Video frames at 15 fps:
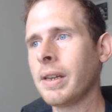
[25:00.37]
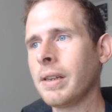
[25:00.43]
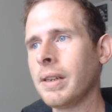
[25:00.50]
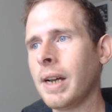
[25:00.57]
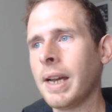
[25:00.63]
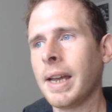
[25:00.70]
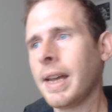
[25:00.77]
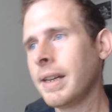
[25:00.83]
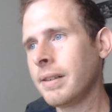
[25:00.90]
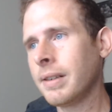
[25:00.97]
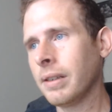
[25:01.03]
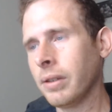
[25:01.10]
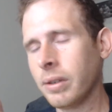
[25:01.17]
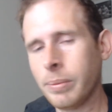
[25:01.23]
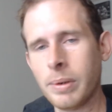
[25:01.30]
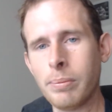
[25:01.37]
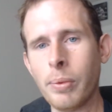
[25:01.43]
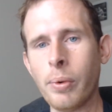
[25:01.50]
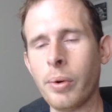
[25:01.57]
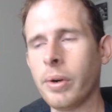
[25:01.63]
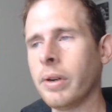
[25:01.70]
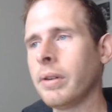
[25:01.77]
I hate a little bit
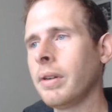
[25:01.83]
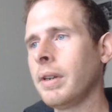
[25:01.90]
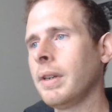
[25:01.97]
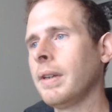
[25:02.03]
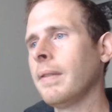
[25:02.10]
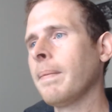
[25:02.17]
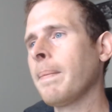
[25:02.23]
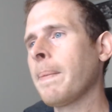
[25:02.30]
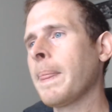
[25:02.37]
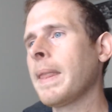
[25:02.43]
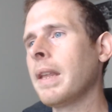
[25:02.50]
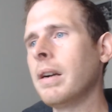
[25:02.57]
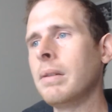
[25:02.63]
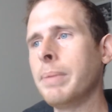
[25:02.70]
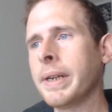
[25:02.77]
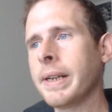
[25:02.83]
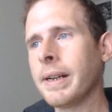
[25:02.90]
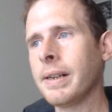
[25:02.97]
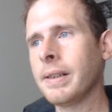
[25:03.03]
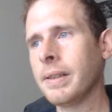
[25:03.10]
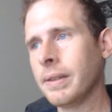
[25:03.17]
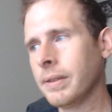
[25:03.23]
more you know,
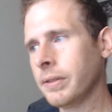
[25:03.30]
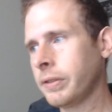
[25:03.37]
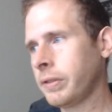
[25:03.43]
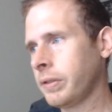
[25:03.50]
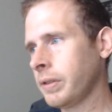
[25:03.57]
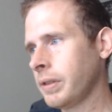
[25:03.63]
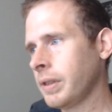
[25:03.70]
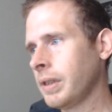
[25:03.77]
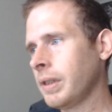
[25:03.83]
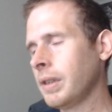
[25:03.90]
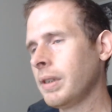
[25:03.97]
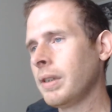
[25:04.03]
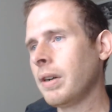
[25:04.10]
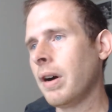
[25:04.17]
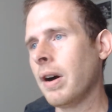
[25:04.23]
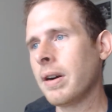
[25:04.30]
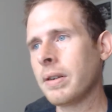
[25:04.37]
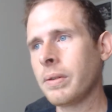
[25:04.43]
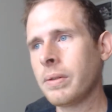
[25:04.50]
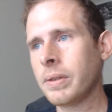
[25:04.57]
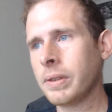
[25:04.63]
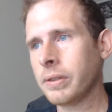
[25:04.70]
because
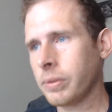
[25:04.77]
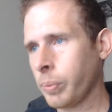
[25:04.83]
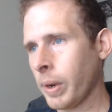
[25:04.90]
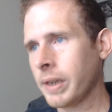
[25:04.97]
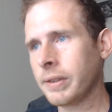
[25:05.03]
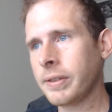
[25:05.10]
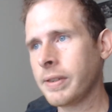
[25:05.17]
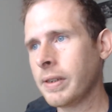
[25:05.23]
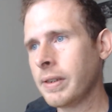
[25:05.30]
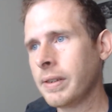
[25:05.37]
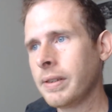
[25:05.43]
Arnold is wasted.